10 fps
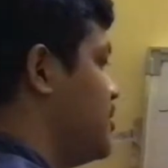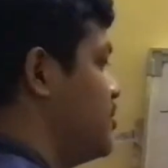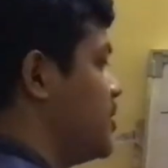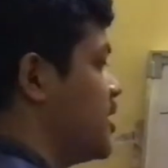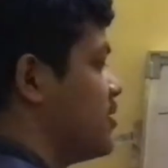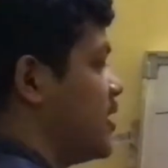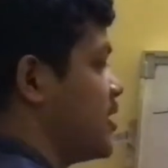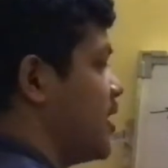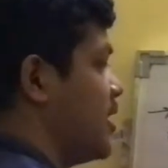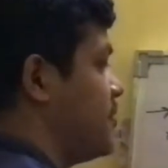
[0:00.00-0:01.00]
we can write
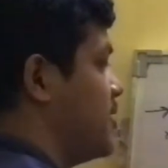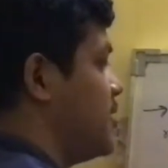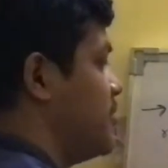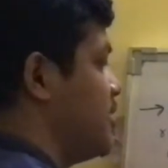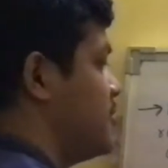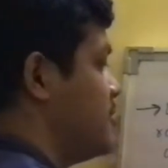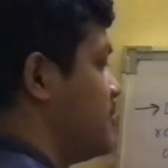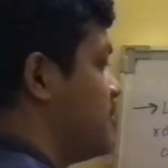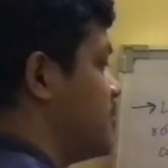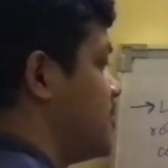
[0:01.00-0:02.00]
F is equal to,
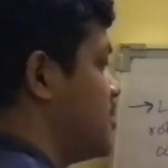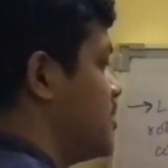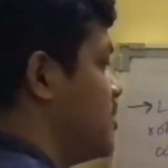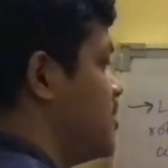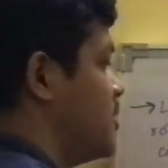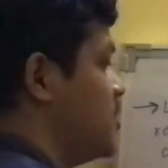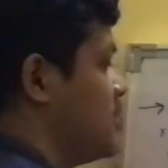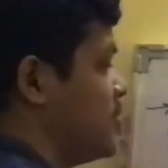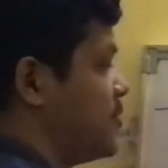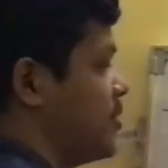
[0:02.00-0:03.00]

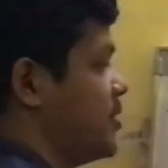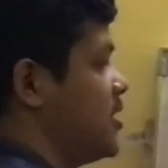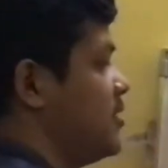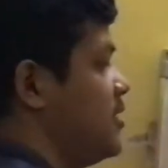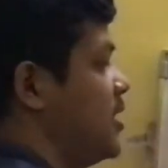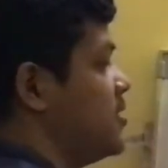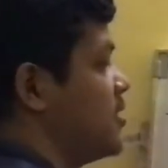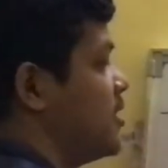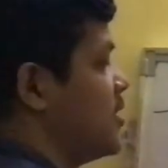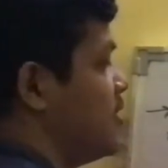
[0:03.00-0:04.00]
from this relation
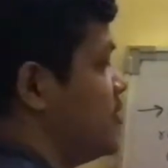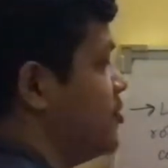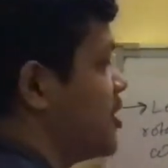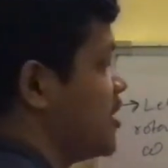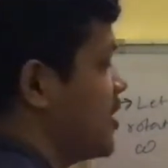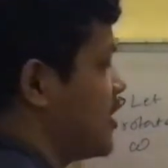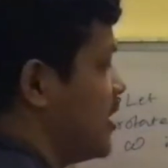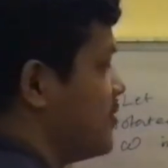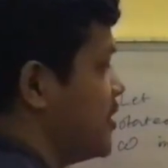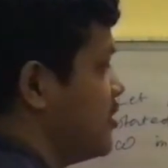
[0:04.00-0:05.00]
we can write
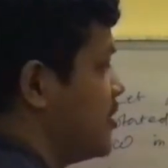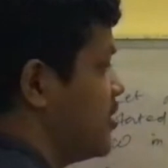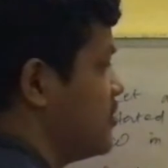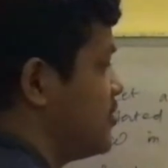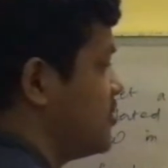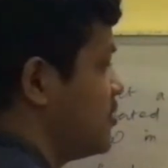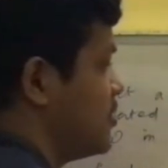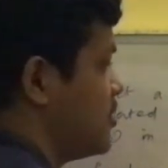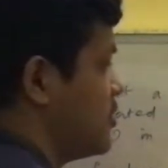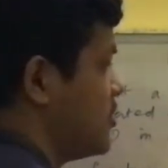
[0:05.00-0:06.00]
F is equal to
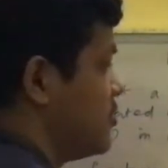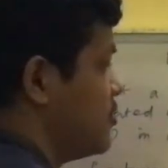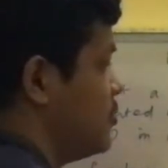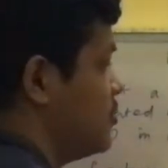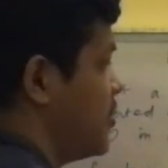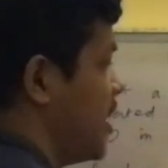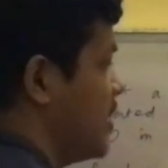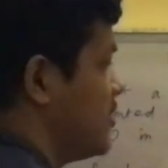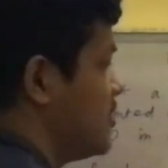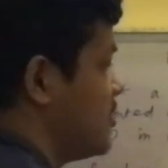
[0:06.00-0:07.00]
2 pi,
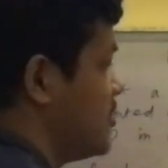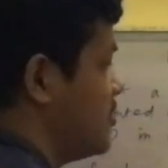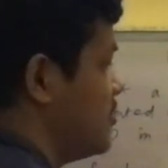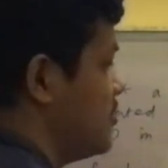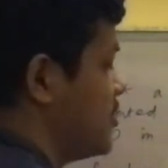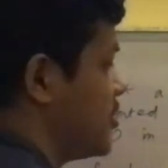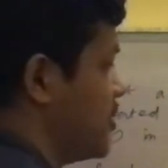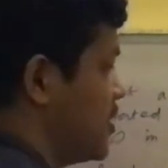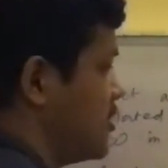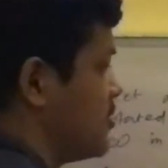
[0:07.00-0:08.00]

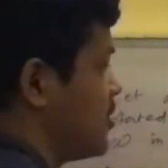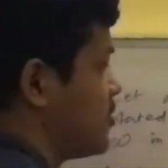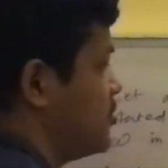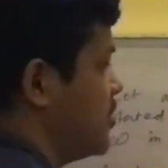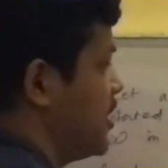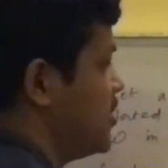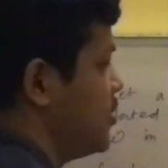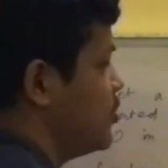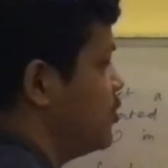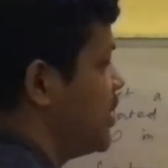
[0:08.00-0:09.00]
sorry, not 2 pi,
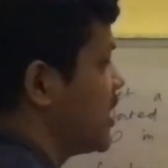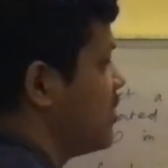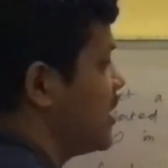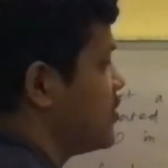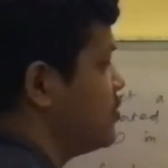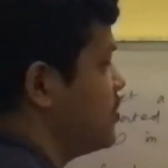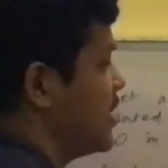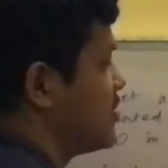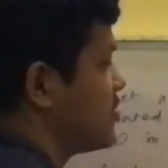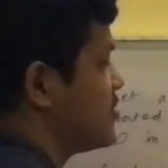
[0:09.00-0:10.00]
omega by 2
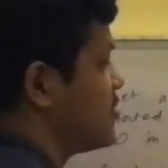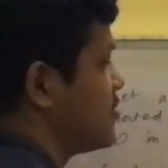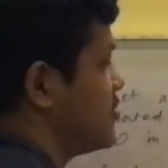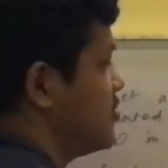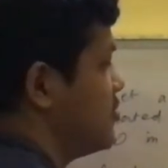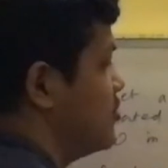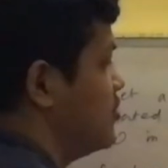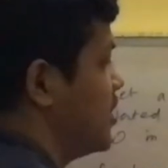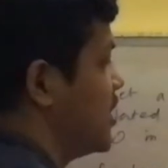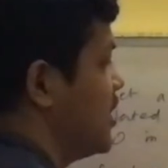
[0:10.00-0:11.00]
pi,
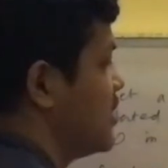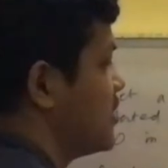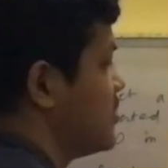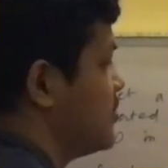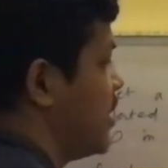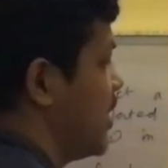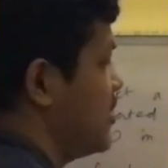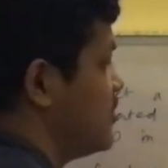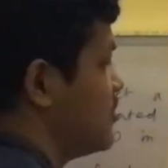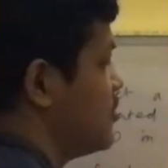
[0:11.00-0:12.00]
omega by
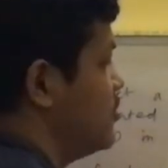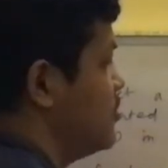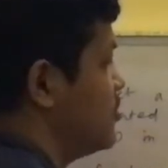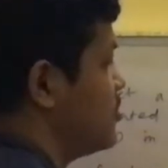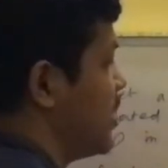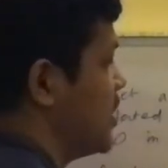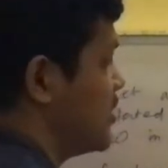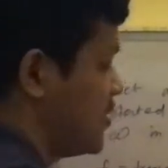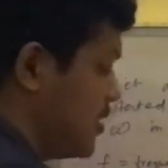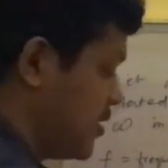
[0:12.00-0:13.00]
2 pi,
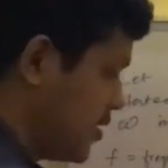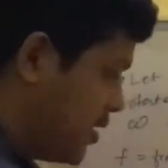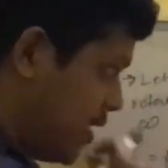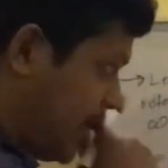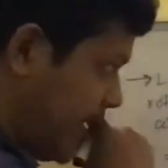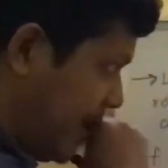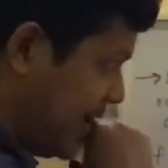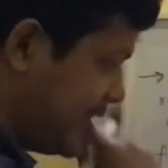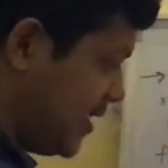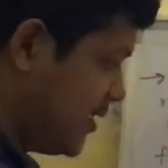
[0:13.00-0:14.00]
and